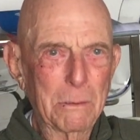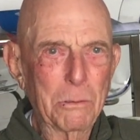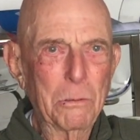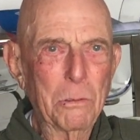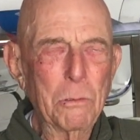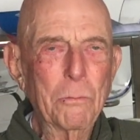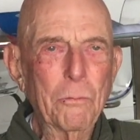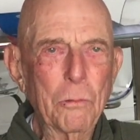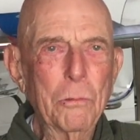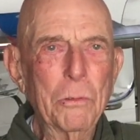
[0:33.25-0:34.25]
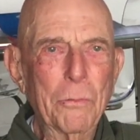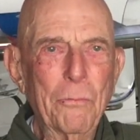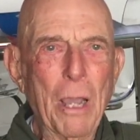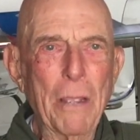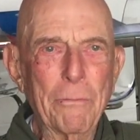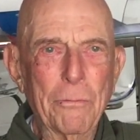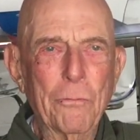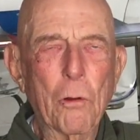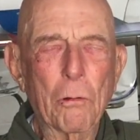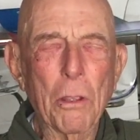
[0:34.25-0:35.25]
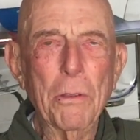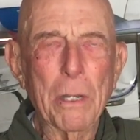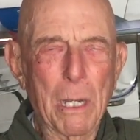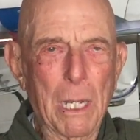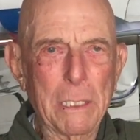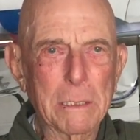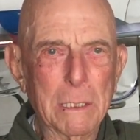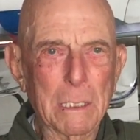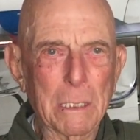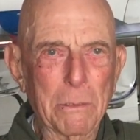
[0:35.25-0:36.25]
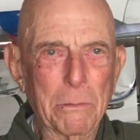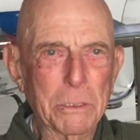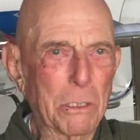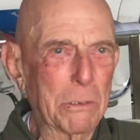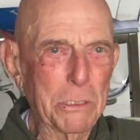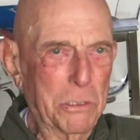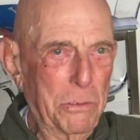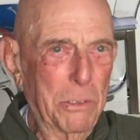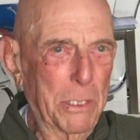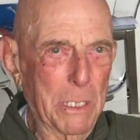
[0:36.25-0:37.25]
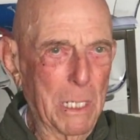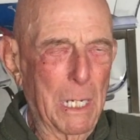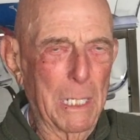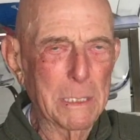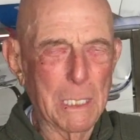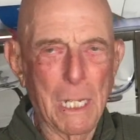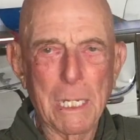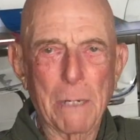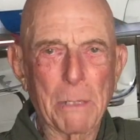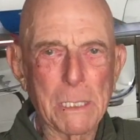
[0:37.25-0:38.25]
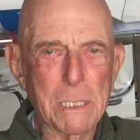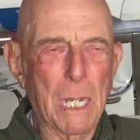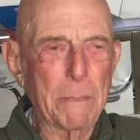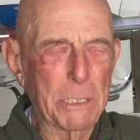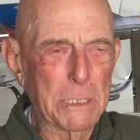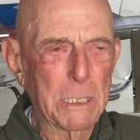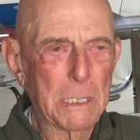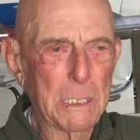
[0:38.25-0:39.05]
who flew with five, four other guys. There was only two other guys, and I got my time in.